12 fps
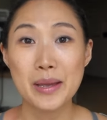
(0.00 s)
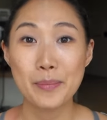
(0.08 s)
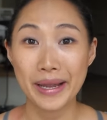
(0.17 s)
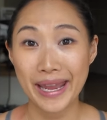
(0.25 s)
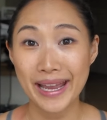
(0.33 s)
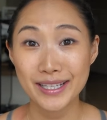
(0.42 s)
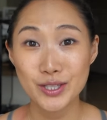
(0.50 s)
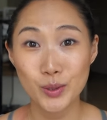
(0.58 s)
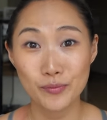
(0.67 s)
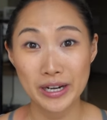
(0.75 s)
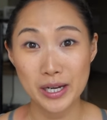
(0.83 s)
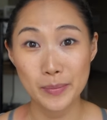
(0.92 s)
My hand
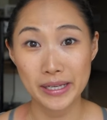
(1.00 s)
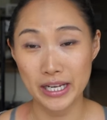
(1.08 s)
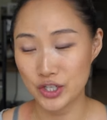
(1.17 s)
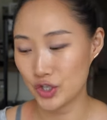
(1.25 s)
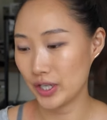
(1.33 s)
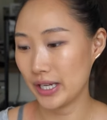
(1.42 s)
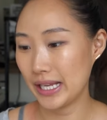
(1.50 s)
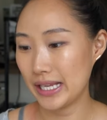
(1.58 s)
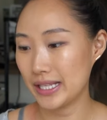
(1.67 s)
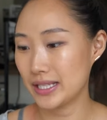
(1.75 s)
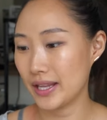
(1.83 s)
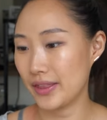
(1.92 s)
soap recommendation
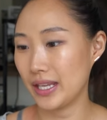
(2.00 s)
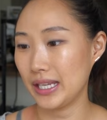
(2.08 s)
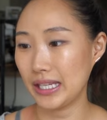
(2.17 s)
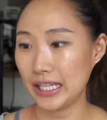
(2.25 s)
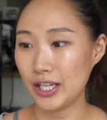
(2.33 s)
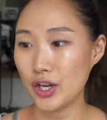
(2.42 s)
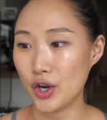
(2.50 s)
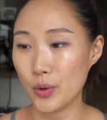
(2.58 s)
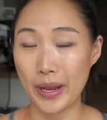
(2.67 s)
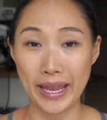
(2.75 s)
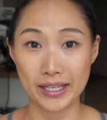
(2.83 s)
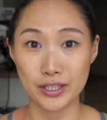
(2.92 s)
is the EO
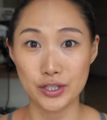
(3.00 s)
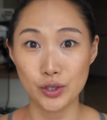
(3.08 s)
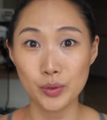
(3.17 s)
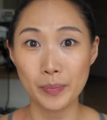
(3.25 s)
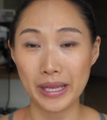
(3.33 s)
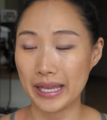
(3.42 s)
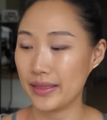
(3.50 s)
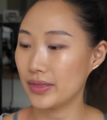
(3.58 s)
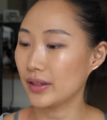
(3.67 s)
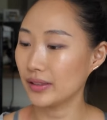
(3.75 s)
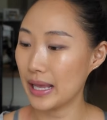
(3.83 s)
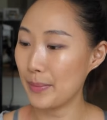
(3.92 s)
hand soap
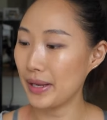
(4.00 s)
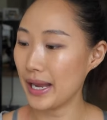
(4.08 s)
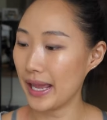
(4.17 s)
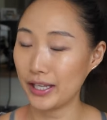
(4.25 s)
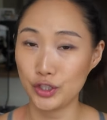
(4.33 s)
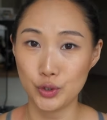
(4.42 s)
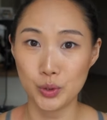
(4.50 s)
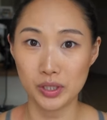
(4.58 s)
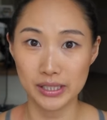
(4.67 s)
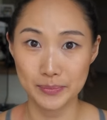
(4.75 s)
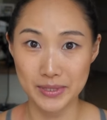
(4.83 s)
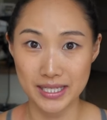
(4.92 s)
in the lemon and
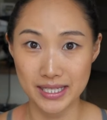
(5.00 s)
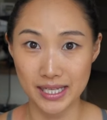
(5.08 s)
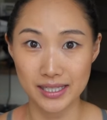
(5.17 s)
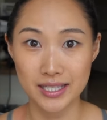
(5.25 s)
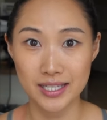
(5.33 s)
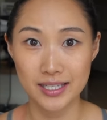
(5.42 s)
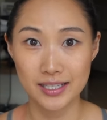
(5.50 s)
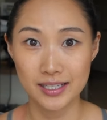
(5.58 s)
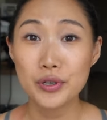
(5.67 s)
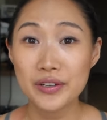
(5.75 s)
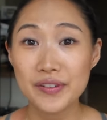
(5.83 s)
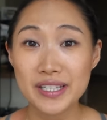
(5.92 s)
eucalyptus scent.
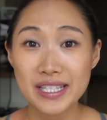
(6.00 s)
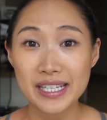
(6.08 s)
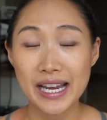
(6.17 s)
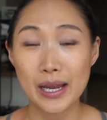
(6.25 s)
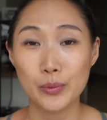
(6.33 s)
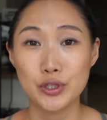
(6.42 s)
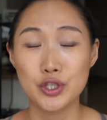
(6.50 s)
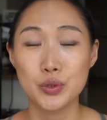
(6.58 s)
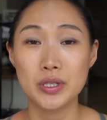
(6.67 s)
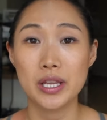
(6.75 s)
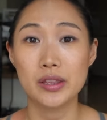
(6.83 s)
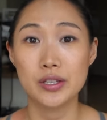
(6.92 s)
Previously, I was
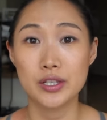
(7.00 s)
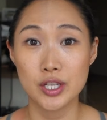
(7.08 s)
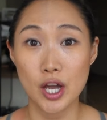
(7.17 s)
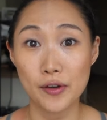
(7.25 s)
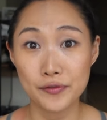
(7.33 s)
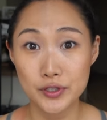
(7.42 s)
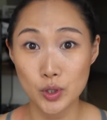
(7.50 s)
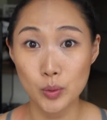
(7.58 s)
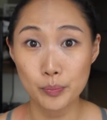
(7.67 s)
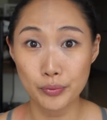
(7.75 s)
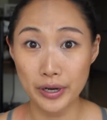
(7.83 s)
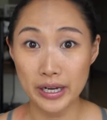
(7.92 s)
using the
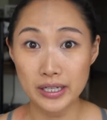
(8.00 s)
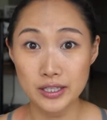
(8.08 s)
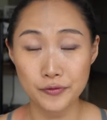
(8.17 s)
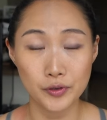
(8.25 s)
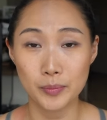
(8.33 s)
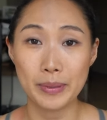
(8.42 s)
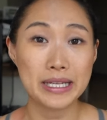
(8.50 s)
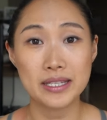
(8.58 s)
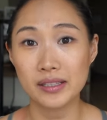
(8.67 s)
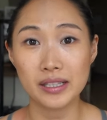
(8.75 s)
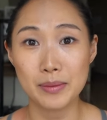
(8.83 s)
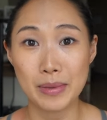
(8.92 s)
Softsoap brand for
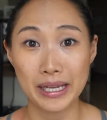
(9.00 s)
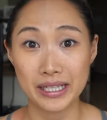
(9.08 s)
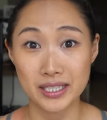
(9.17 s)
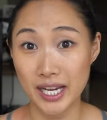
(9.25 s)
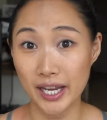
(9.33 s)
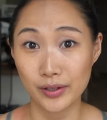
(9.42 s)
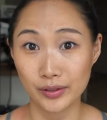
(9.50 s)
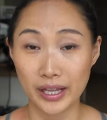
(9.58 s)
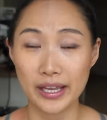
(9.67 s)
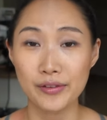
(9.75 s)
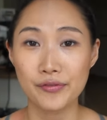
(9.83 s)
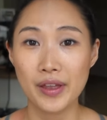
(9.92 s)
basically my entire
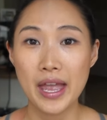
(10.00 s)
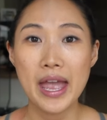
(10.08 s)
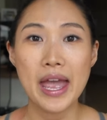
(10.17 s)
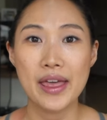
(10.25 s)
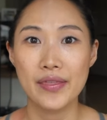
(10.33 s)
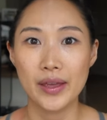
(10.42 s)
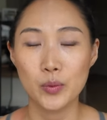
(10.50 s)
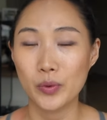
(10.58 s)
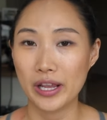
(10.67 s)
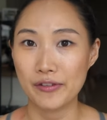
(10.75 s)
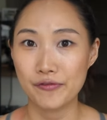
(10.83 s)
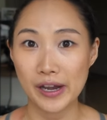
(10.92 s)
life, and then
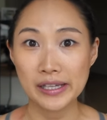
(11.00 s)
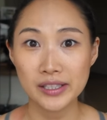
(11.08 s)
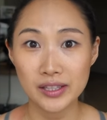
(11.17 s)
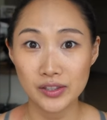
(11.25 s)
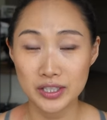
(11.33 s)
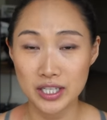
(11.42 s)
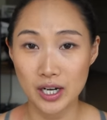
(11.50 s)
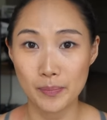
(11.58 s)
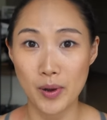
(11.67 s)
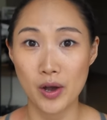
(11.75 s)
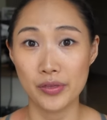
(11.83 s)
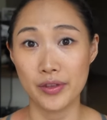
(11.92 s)
when I finally looked it
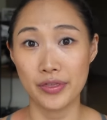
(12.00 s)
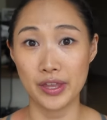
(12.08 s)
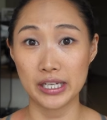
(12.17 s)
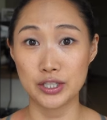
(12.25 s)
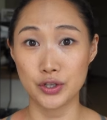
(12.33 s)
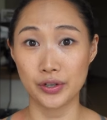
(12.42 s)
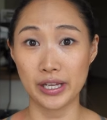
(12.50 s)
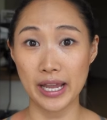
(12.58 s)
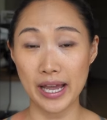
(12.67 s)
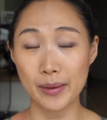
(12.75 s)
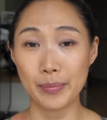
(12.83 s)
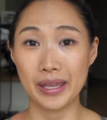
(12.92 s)
up on the Think Dirty
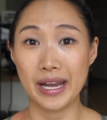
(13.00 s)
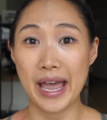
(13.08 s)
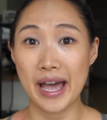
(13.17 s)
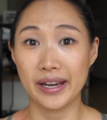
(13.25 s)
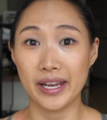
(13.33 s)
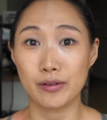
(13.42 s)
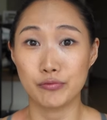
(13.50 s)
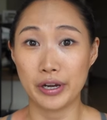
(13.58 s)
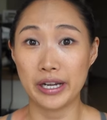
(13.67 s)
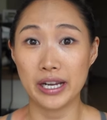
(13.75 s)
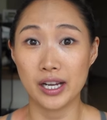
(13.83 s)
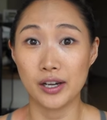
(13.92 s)
app, it had a
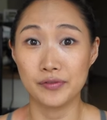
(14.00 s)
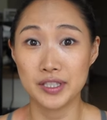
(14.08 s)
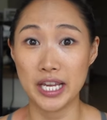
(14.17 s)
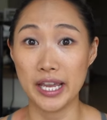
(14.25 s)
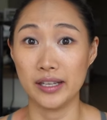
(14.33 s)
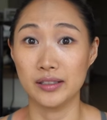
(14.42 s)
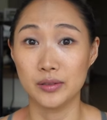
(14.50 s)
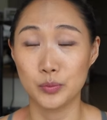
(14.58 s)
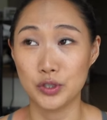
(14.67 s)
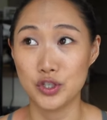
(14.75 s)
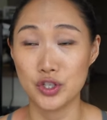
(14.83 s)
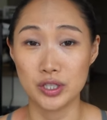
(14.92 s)
rating of 10,
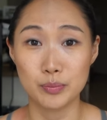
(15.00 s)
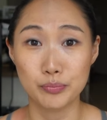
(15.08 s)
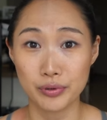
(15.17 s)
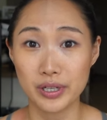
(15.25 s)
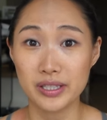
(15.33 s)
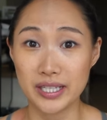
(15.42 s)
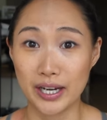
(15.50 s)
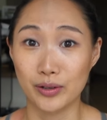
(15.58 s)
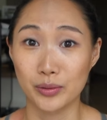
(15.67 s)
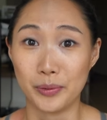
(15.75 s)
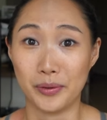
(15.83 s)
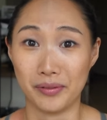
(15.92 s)
which is pretty
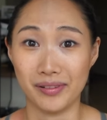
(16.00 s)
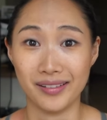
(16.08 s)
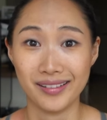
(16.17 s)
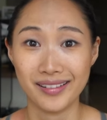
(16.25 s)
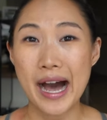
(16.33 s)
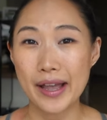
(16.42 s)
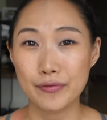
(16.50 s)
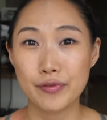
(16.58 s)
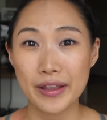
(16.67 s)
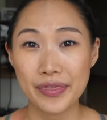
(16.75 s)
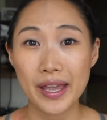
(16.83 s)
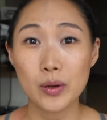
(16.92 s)
terrible. I've
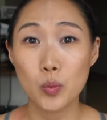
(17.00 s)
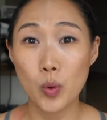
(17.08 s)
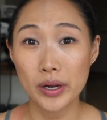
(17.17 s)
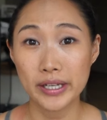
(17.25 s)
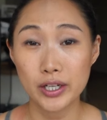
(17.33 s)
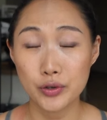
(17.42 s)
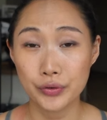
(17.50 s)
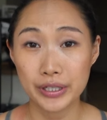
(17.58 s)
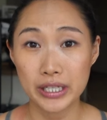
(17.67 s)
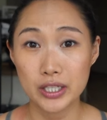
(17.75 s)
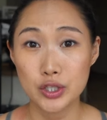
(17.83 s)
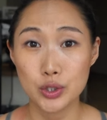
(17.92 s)
read that one
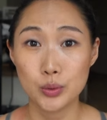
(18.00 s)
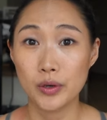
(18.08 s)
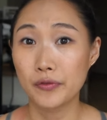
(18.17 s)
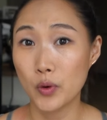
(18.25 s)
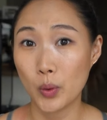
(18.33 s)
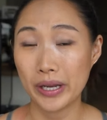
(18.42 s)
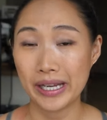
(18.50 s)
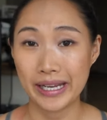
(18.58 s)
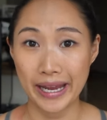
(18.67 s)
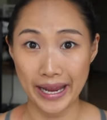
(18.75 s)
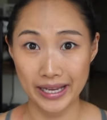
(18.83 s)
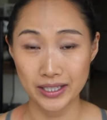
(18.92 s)
ingredient to avoid in
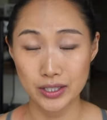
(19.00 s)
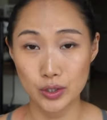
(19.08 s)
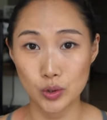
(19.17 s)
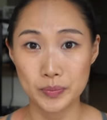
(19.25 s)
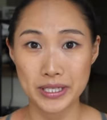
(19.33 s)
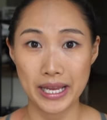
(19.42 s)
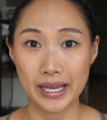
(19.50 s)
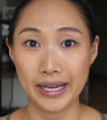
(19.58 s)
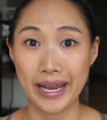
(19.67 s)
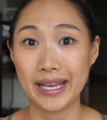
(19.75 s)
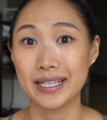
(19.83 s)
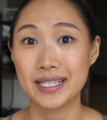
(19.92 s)
hand soaps and
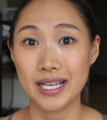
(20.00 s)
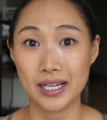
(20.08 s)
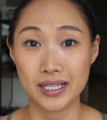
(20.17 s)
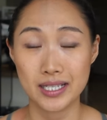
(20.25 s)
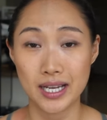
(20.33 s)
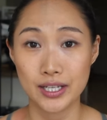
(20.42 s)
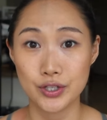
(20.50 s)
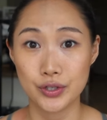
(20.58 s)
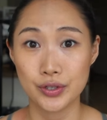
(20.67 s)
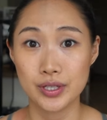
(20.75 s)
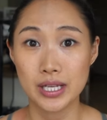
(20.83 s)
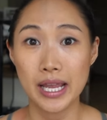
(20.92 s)
hand
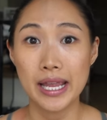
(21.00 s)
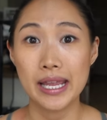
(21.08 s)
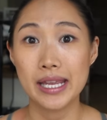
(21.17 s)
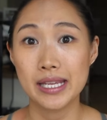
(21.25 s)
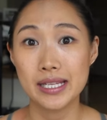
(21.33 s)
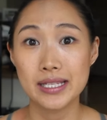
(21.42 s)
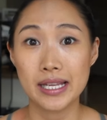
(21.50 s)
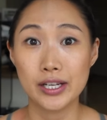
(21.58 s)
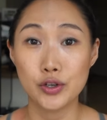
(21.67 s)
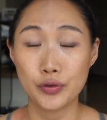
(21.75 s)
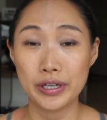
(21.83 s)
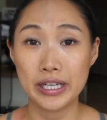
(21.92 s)
sanitizers is an
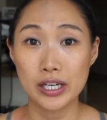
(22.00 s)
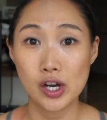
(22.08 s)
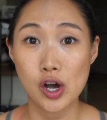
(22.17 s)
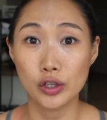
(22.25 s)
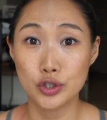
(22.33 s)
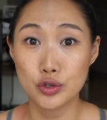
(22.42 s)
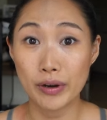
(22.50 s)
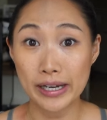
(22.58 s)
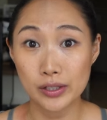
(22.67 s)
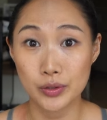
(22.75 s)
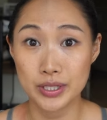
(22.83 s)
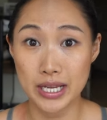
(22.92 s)
ingredient called
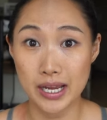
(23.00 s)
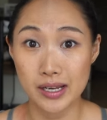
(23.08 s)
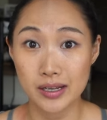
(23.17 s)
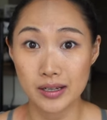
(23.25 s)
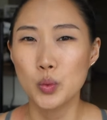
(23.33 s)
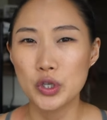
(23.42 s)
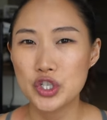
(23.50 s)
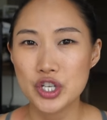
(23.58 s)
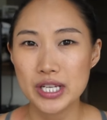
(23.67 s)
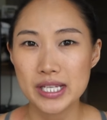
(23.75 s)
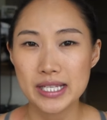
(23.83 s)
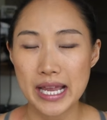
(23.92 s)
triclosan, which
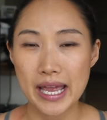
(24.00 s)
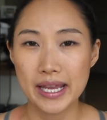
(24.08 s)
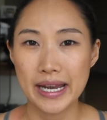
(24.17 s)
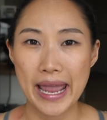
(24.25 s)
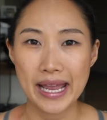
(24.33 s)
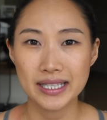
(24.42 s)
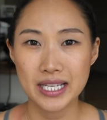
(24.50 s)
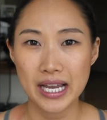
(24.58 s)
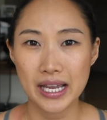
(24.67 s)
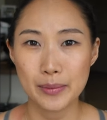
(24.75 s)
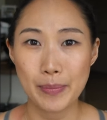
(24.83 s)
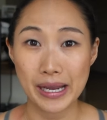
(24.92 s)
is an
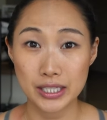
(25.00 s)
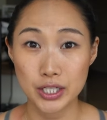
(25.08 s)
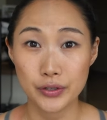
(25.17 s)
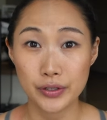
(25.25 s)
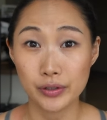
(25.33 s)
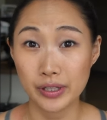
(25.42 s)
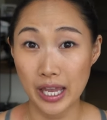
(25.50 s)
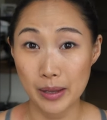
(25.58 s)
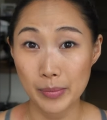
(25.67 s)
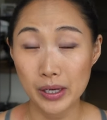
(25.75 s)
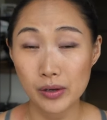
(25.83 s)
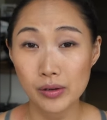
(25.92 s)
antibacterial
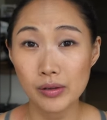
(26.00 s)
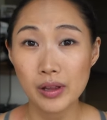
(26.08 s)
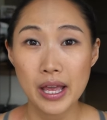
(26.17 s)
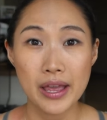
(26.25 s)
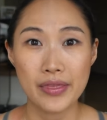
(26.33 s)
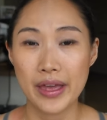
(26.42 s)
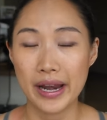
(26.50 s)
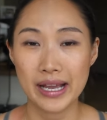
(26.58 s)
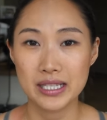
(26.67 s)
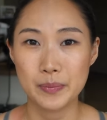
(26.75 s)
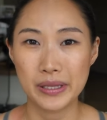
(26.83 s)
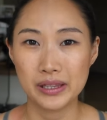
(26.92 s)
chemical that
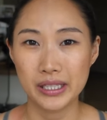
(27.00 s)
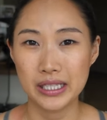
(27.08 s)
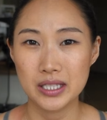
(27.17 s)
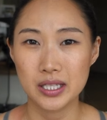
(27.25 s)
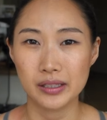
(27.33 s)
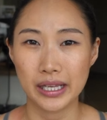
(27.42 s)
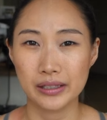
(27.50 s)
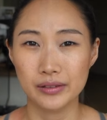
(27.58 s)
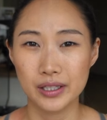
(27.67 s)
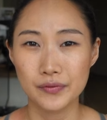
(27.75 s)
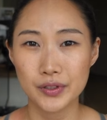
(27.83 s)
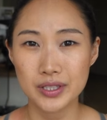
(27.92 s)
has been linked to like
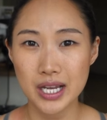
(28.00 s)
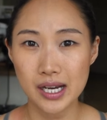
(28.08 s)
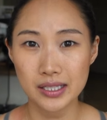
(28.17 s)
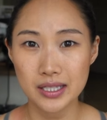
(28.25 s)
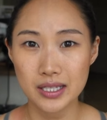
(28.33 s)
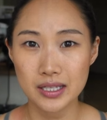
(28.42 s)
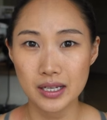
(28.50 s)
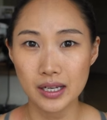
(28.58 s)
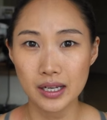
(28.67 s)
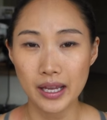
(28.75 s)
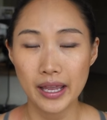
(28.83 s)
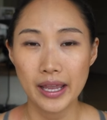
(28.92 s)
liver
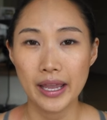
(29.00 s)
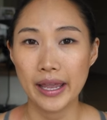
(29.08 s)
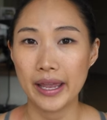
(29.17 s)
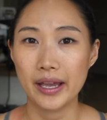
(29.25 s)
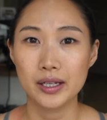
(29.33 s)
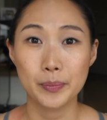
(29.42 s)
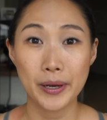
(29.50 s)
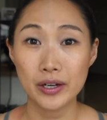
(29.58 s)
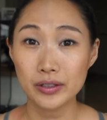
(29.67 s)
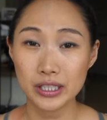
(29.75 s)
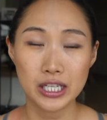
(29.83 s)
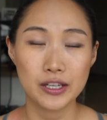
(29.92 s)
toxicity. And
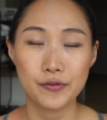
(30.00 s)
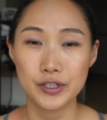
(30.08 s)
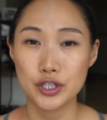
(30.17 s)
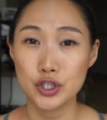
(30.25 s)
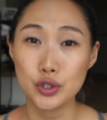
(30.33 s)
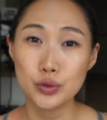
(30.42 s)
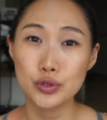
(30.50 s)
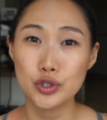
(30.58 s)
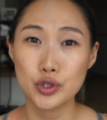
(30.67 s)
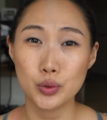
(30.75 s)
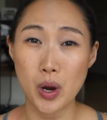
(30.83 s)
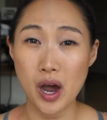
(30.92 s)
apparently if it's used
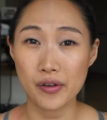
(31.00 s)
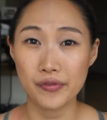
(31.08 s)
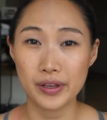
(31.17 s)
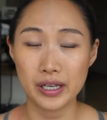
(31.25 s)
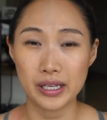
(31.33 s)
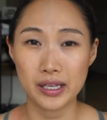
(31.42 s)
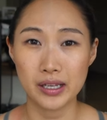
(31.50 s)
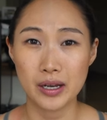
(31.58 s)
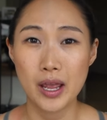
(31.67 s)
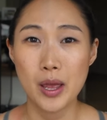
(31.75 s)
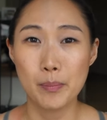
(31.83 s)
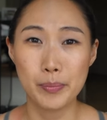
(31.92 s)
too often, it
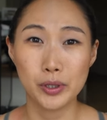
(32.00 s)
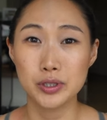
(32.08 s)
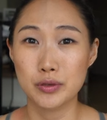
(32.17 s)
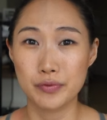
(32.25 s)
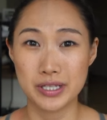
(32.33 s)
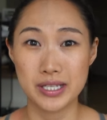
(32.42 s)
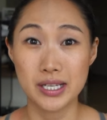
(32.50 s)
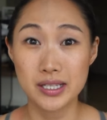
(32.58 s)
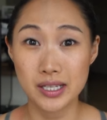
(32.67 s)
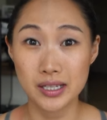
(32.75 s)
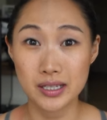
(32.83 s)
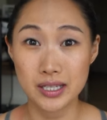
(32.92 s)
can build a
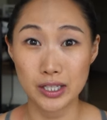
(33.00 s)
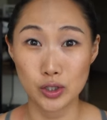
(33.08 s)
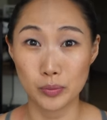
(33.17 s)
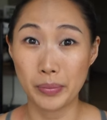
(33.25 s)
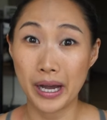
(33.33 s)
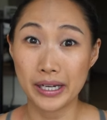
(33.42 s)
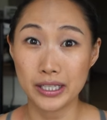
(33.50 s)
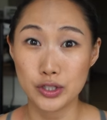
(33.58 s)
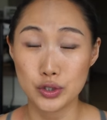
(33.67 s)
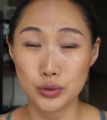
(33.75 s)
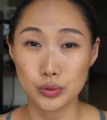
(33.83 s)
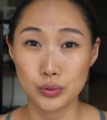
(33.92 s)
resistance in your body
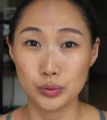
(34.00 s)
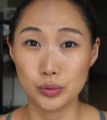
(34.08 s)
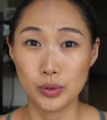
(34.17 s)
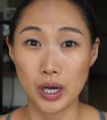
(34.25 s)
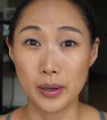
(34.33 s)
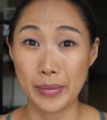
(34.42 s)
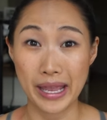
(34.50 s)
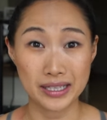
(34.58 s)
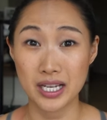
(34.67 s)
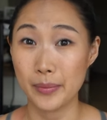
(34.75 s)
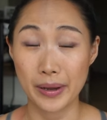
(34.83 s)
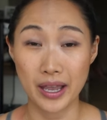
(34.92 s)
to um,
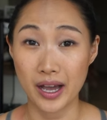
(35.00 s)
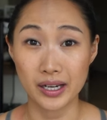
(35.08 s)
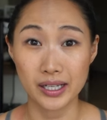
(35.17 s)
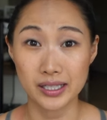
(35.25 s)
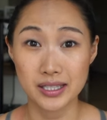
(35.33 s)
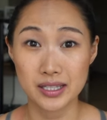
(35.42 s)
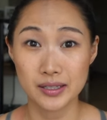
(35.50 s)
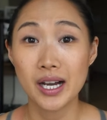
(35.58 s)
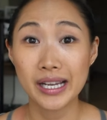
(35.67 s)
antibiotics.